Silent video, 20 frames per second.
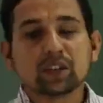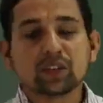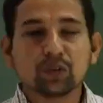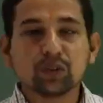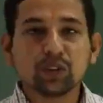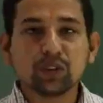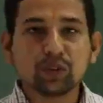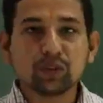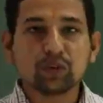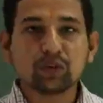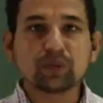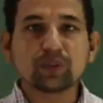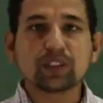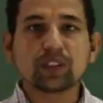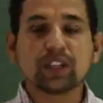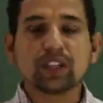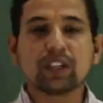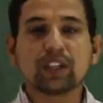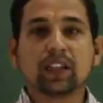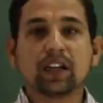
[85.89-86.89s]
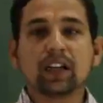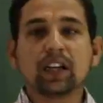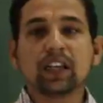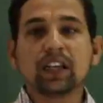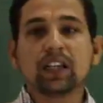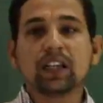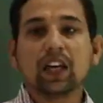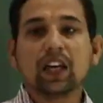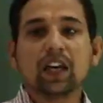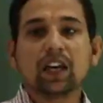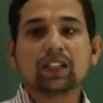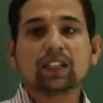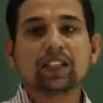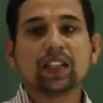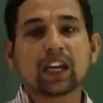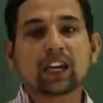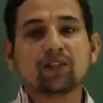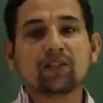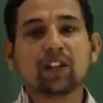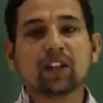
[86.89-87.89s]
to use in the
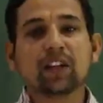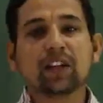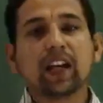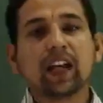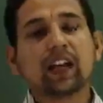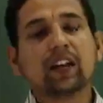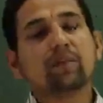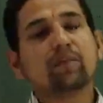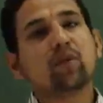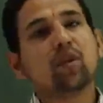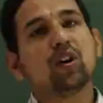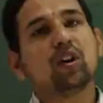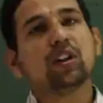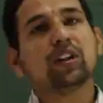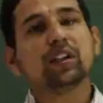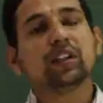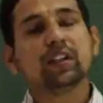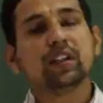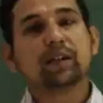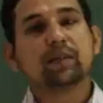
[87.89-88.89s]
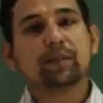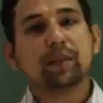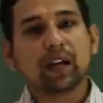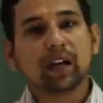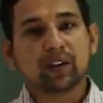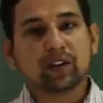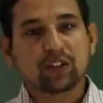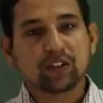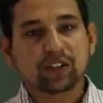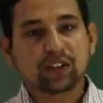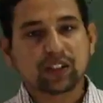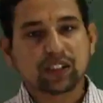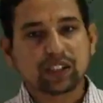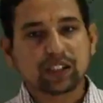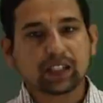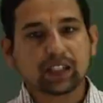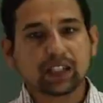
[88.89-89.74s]
cellular and molecular biology,